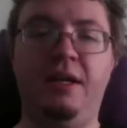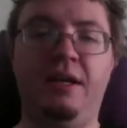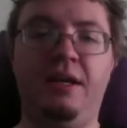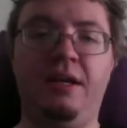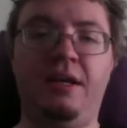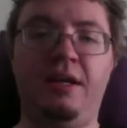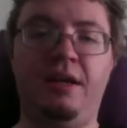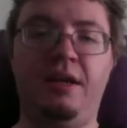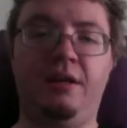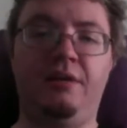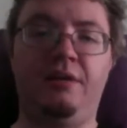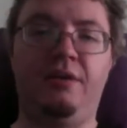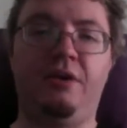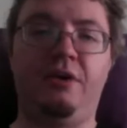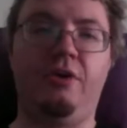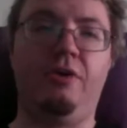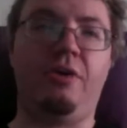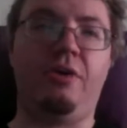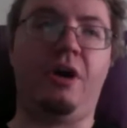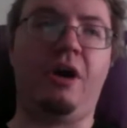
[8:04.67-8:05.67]
N
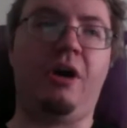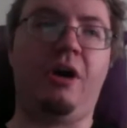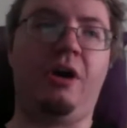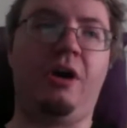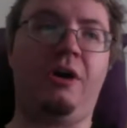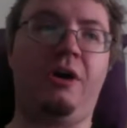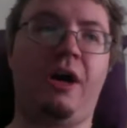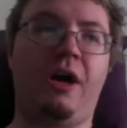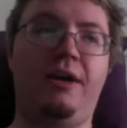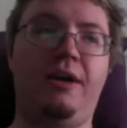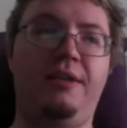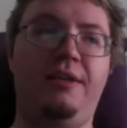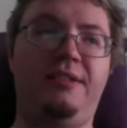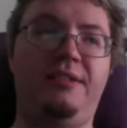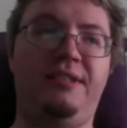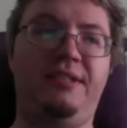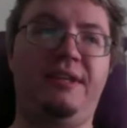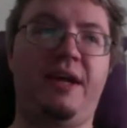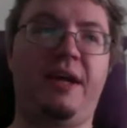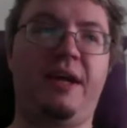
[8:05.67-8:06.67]
O R I
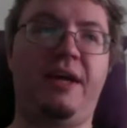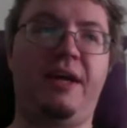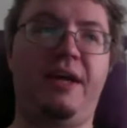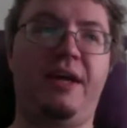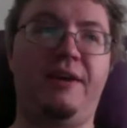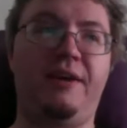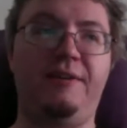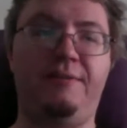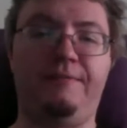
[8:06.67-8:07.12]
C I N.